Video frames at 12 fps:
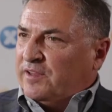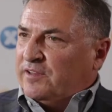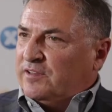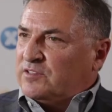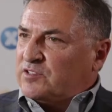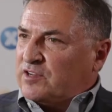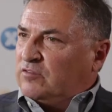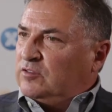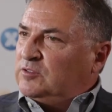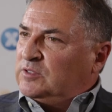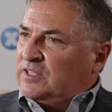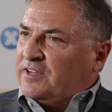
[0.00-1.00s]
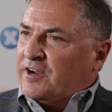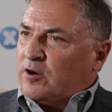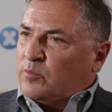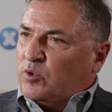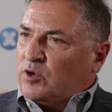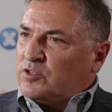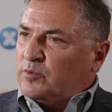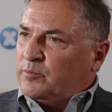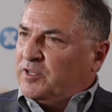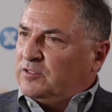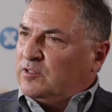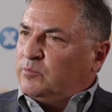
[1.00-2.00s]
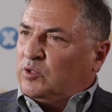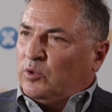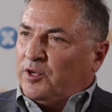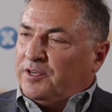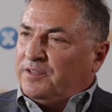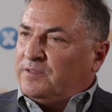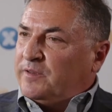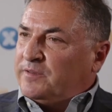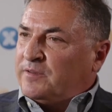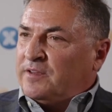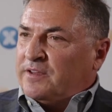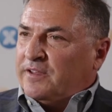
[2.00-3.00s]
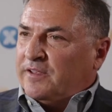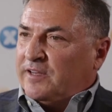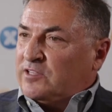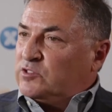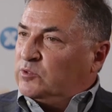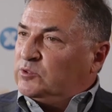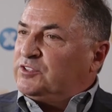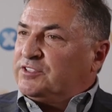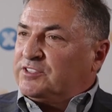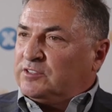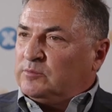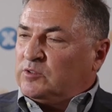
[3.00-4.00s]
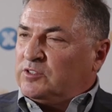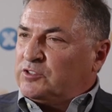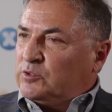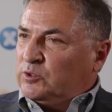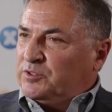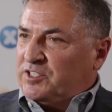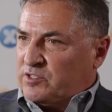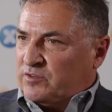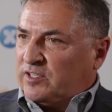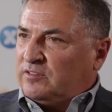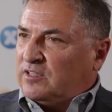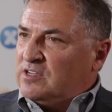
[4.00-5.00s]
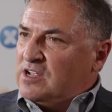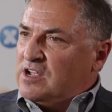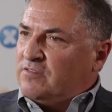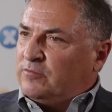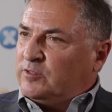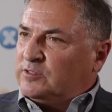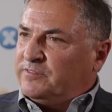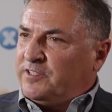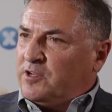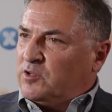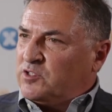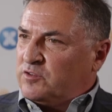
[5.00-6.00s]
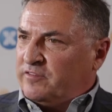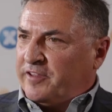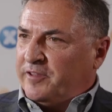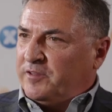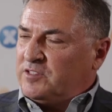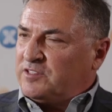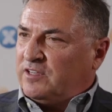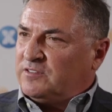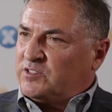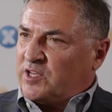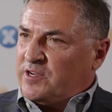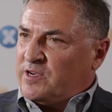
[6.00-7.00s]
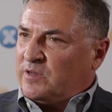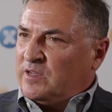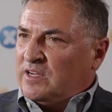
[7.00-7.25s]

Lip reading: in several airports. We're being deployed in a school system or a school district for video surveillance on site.